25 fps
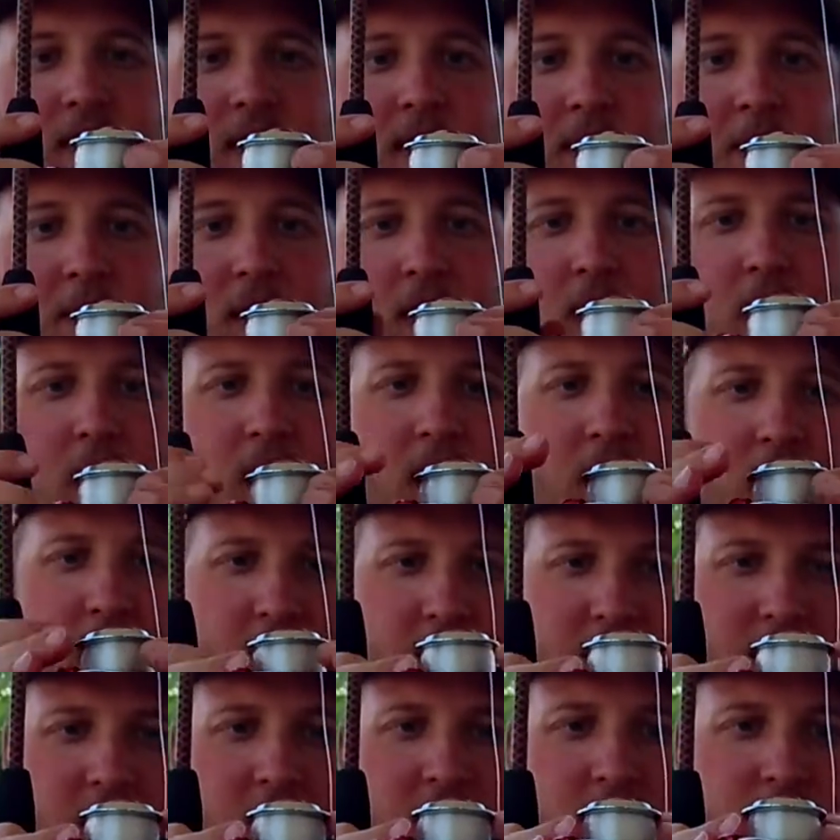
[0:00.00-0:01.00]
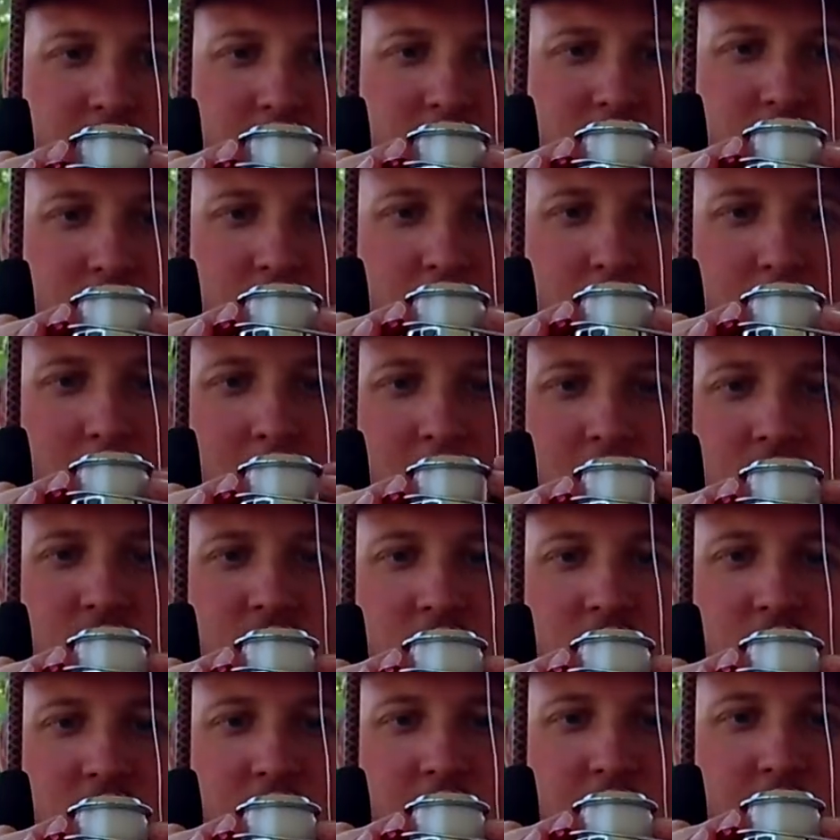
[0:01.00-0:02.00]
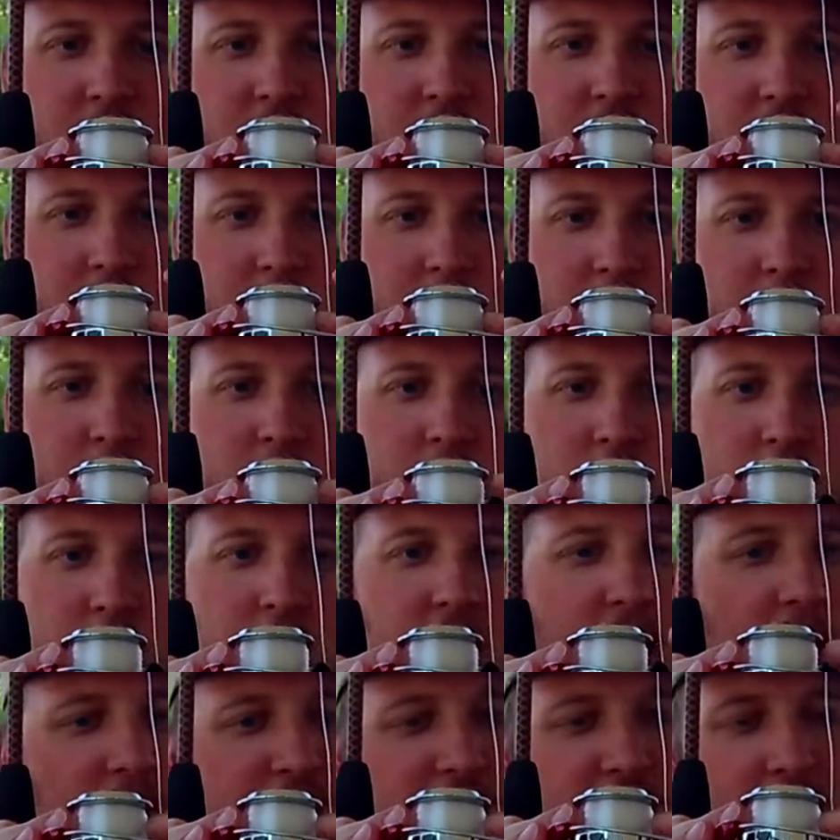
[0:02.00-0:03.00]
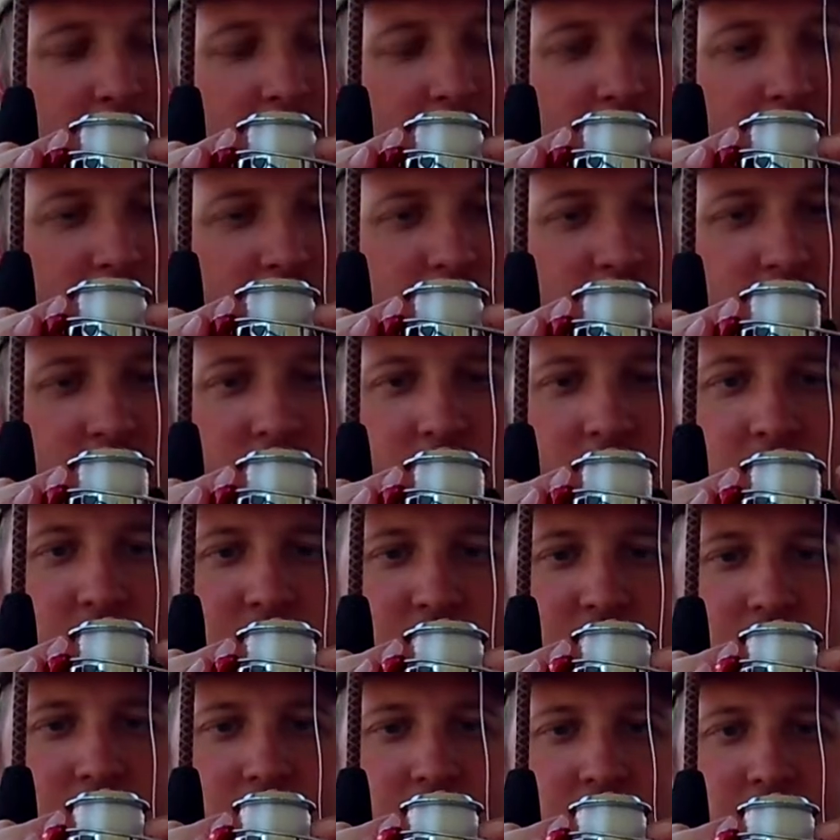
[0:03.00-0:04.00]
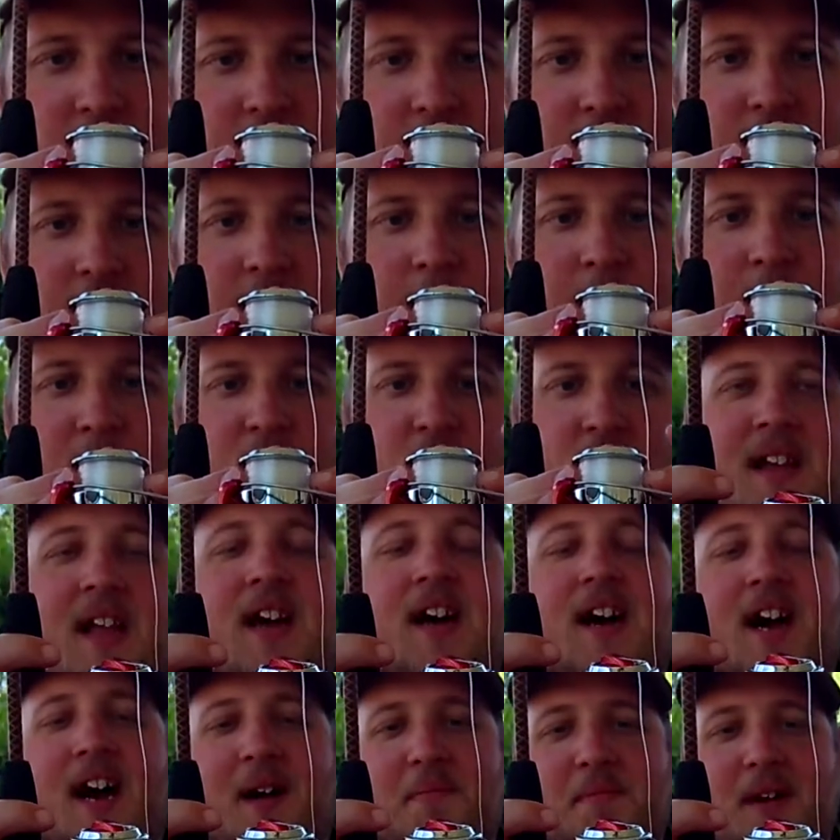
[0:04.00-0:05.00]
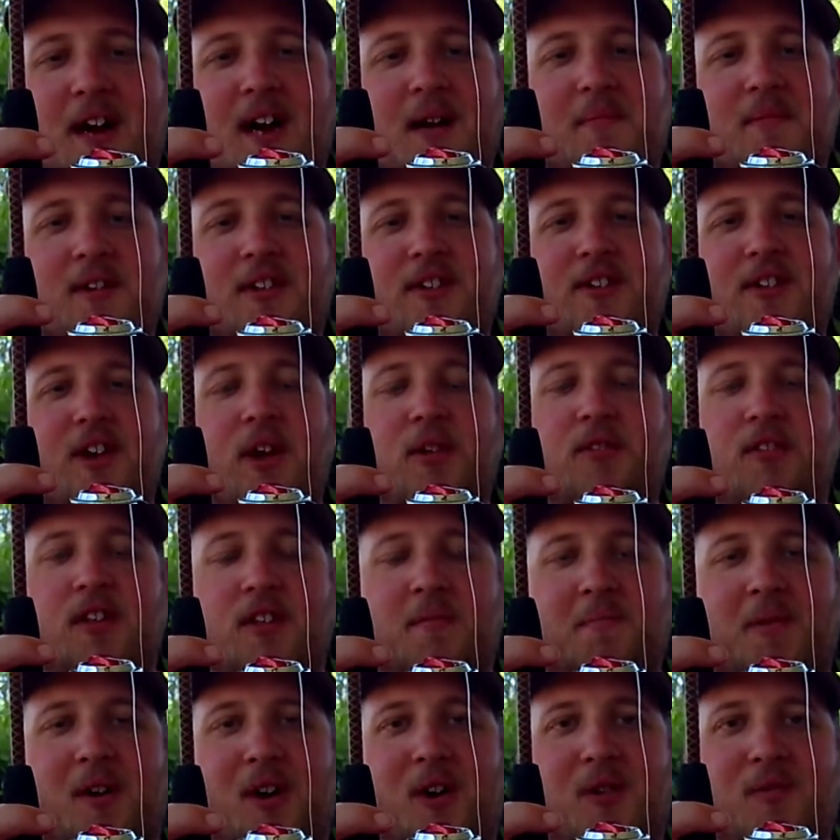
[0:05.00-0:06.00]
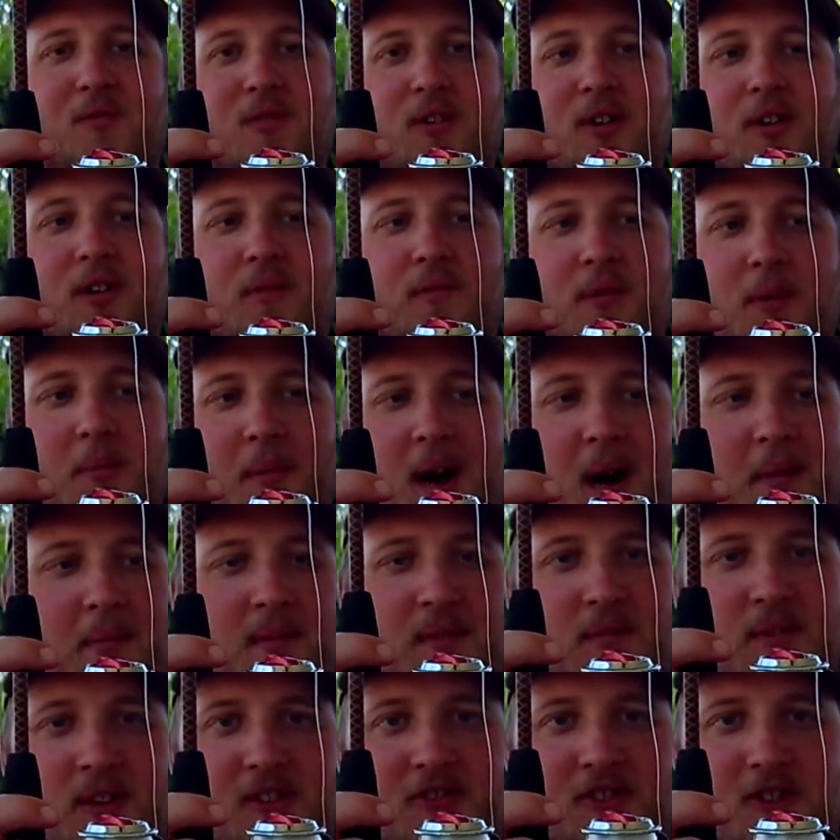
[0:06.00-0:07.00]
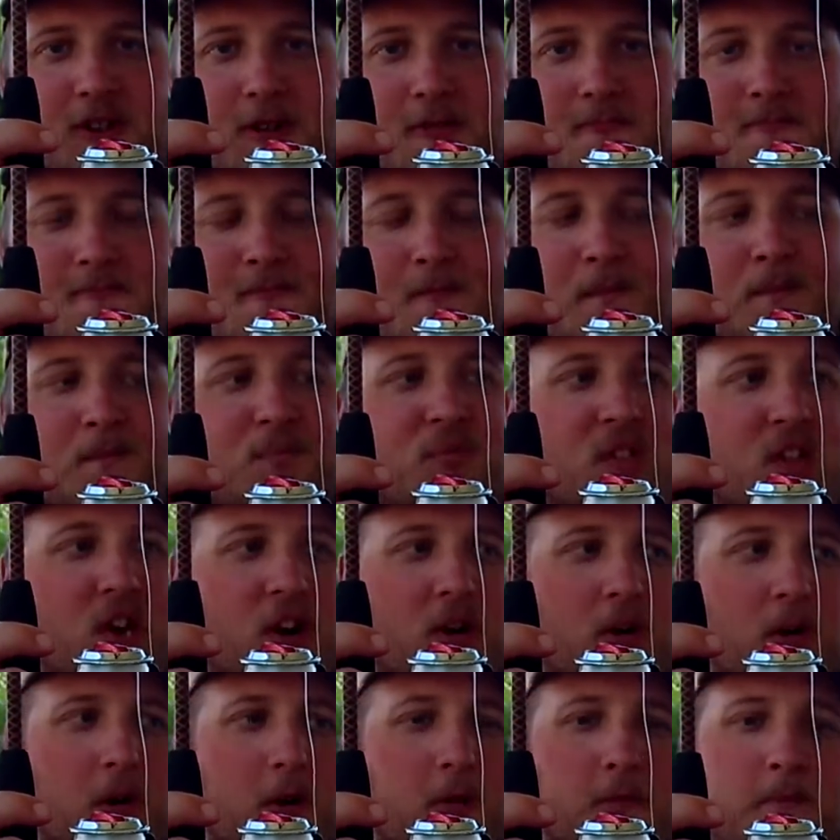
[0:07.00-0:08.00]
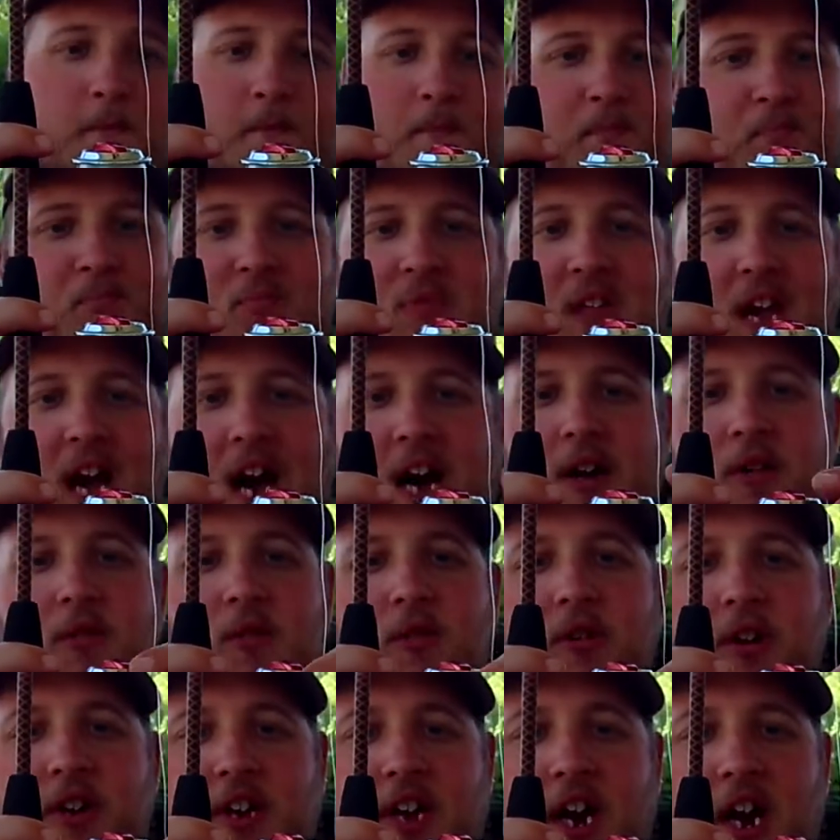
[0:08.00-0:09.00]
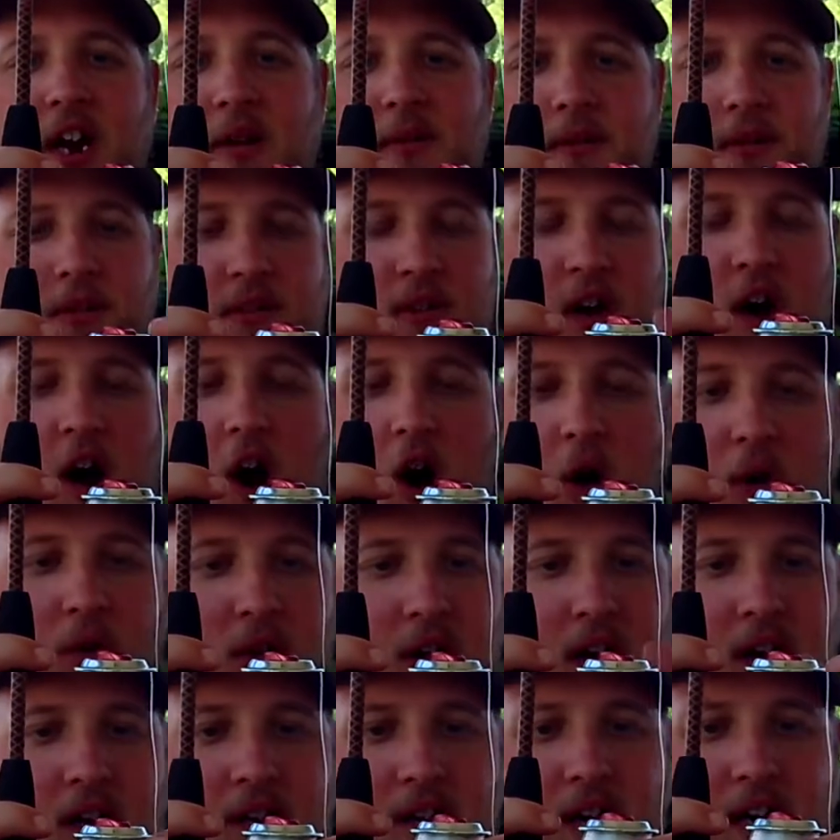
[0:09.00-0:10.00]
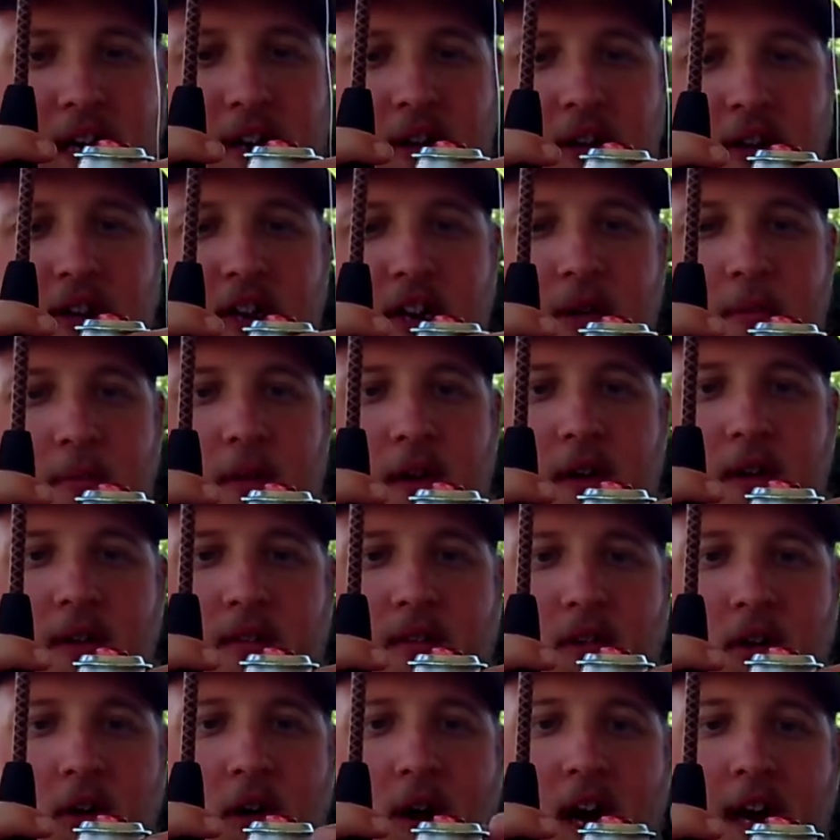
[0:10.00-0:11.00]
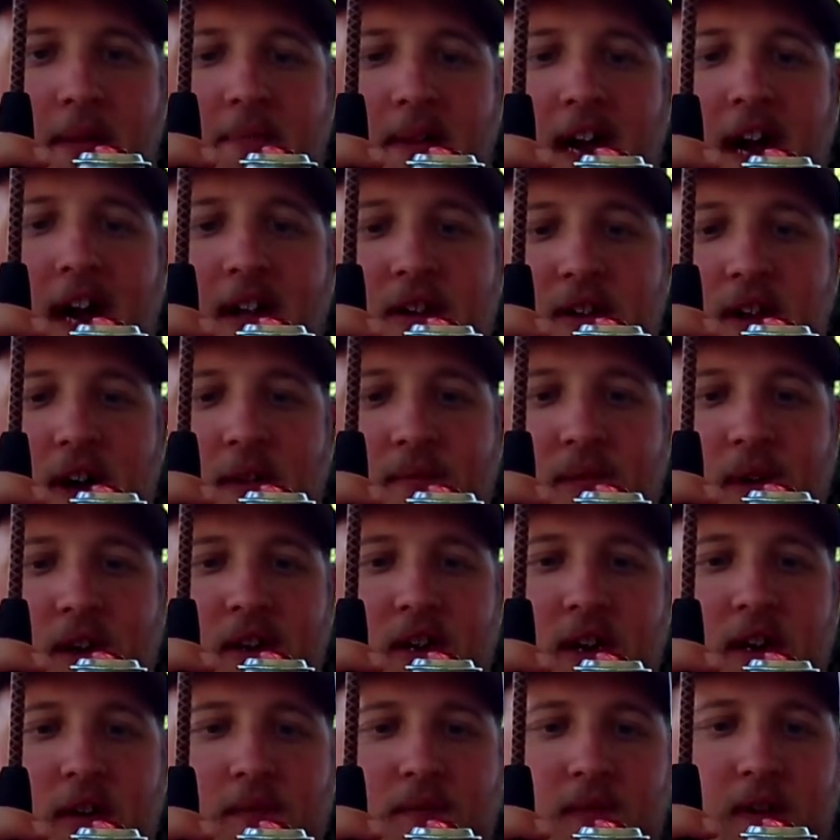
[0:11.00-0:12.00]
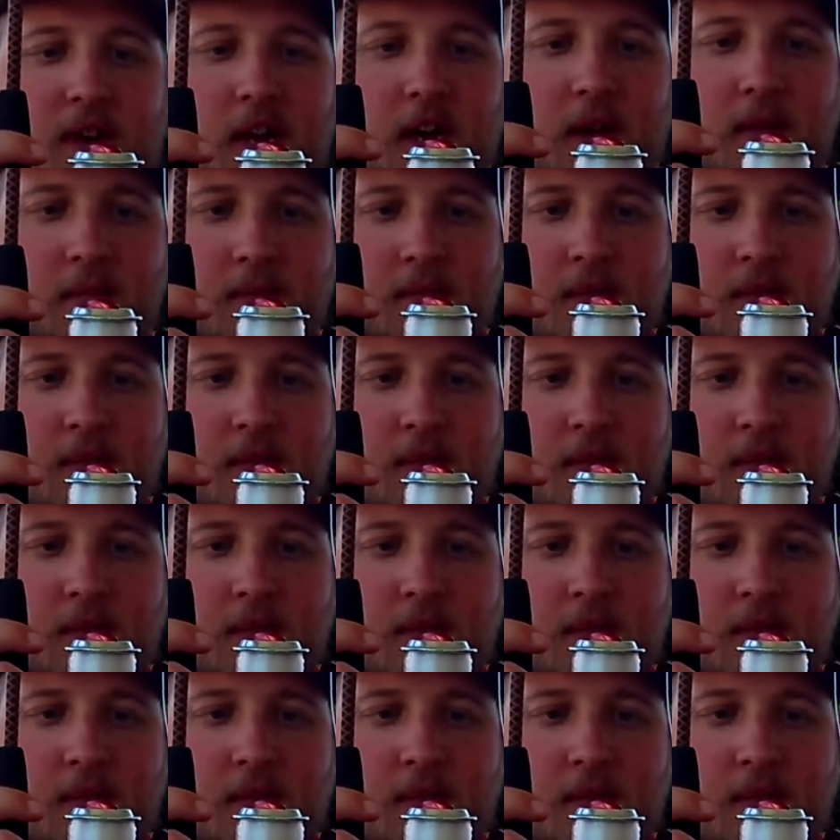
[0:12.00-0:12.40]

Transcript: But I got a good little bunch of line on here. It's not too much, it's not too less. I primarily use this pole and reel for bobber fishing. So I don't really care if there's a whole lot of line on here, but so I've got enough on here for now.